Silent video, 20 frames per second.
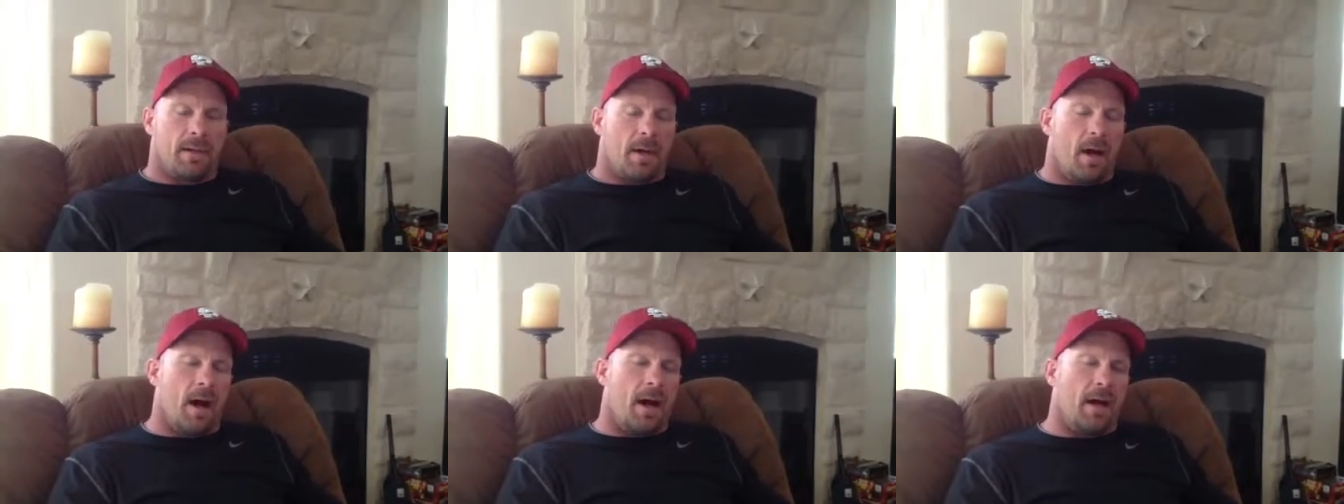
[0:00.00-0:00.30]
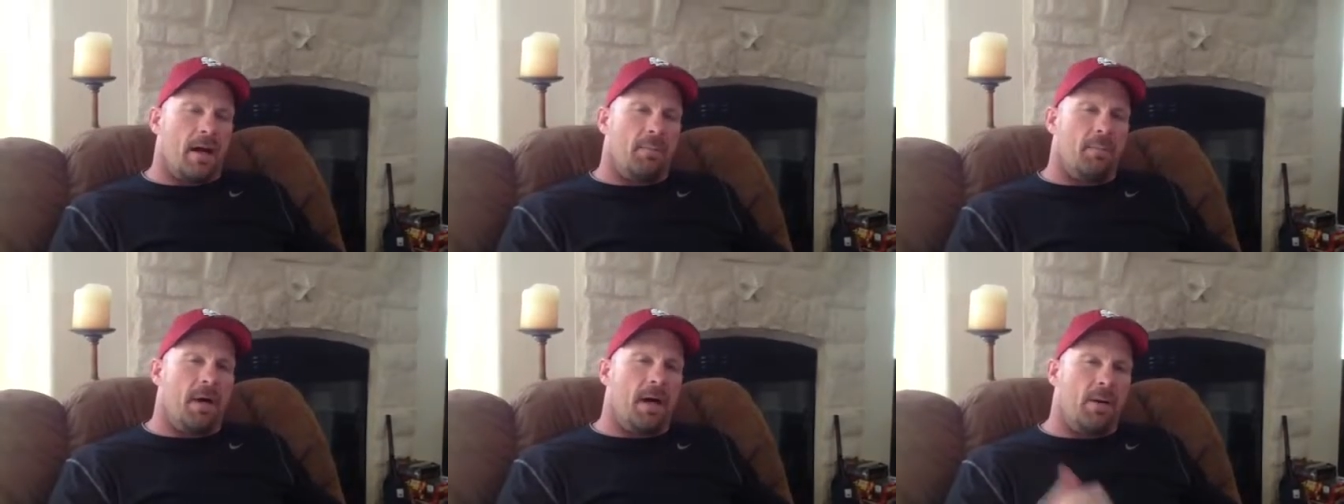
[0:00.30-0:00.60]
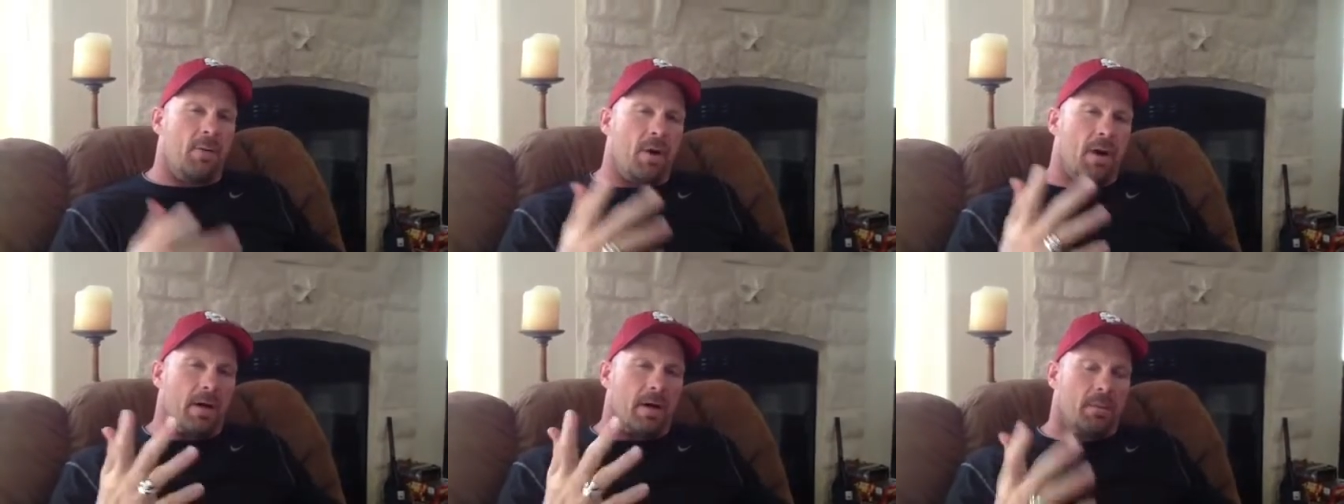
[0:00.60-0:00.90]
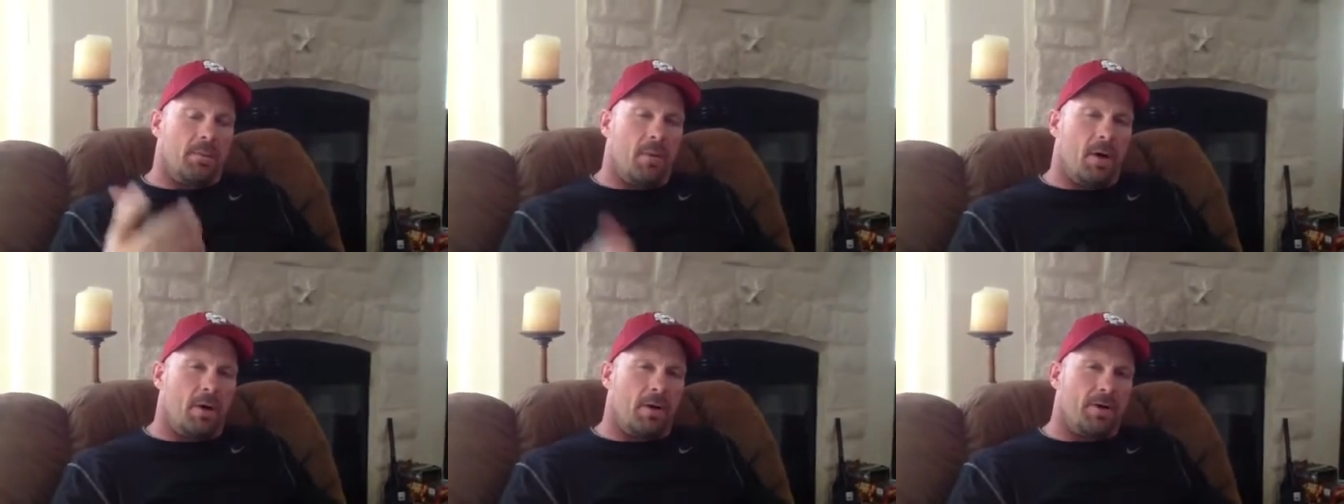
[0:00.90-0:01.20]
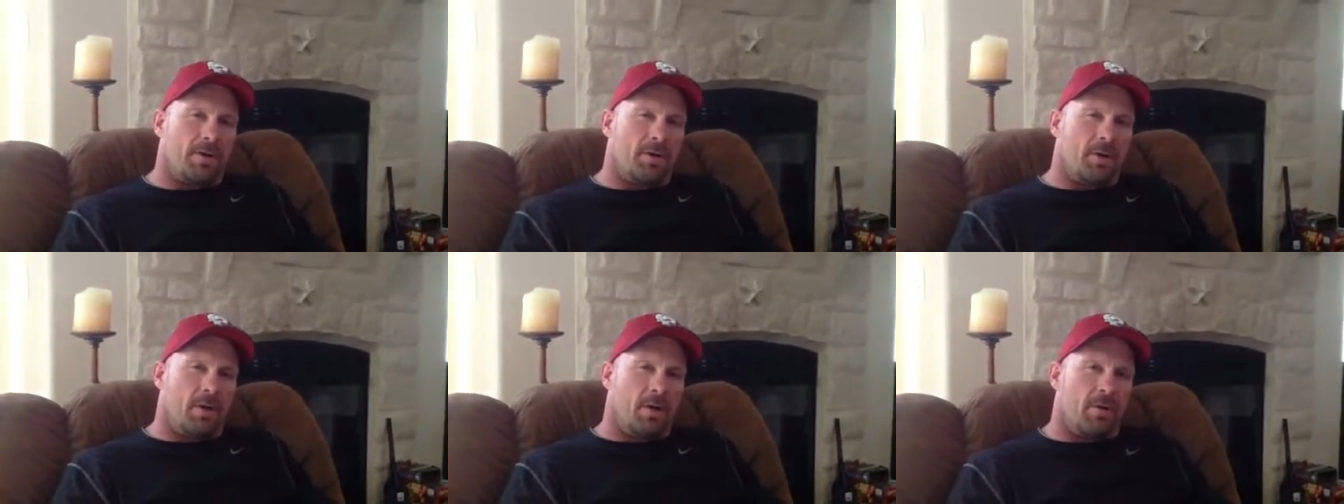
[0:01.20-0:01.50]
All right, everybody, welcome to
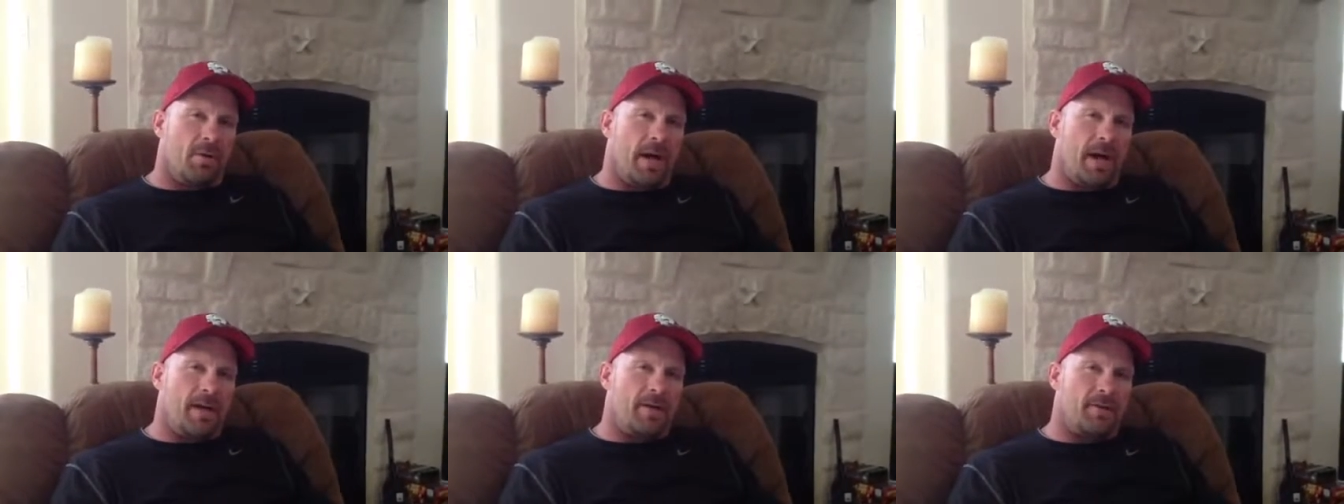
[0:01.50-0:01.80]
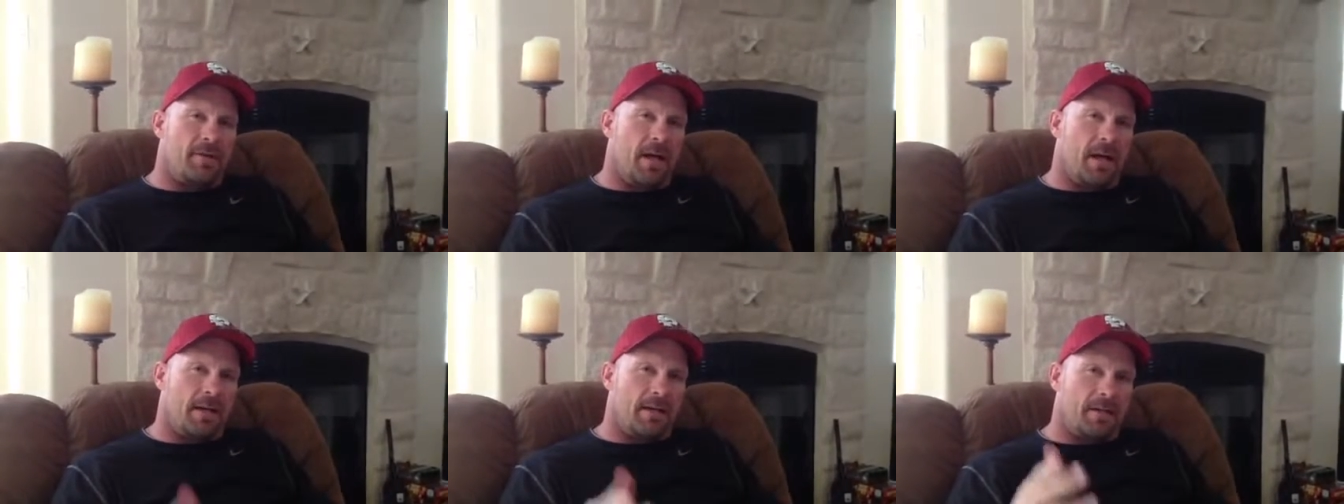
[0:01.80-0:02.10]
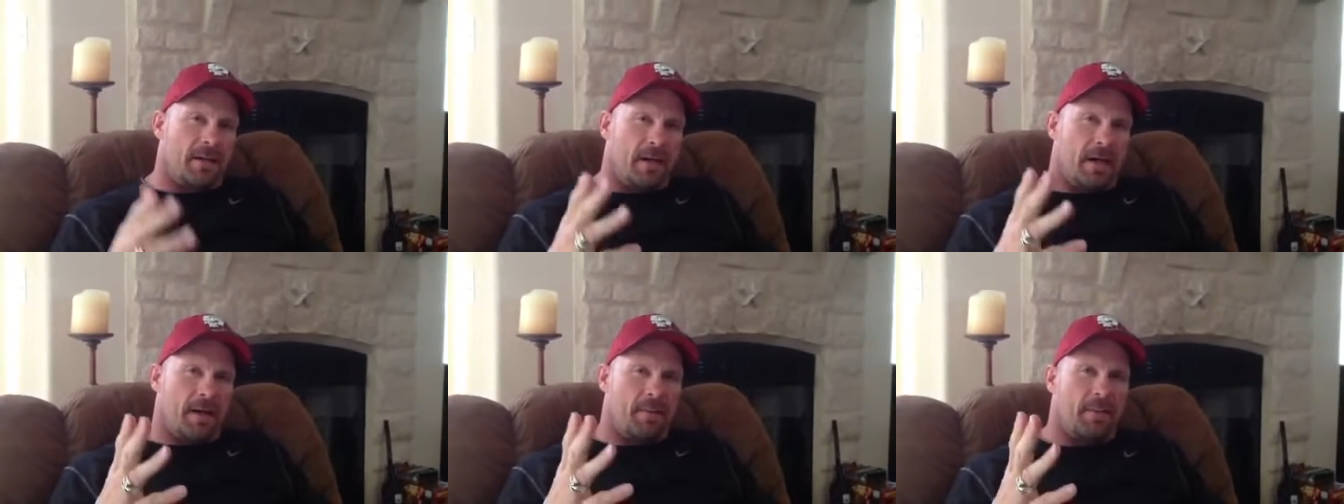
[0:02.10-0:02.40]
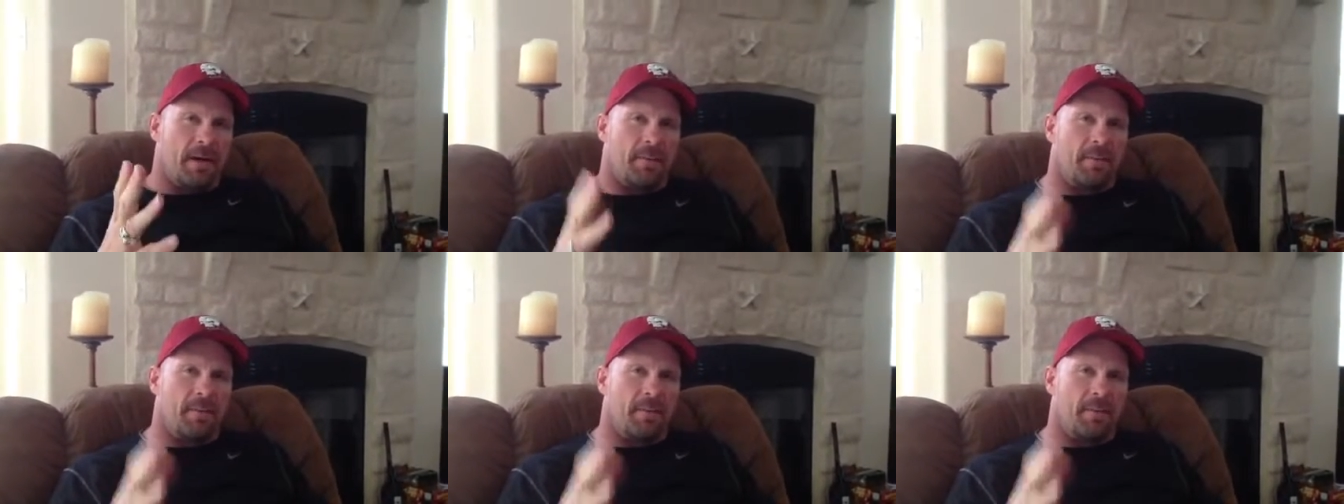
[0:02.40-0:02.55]
BrokenSkullRanch.com.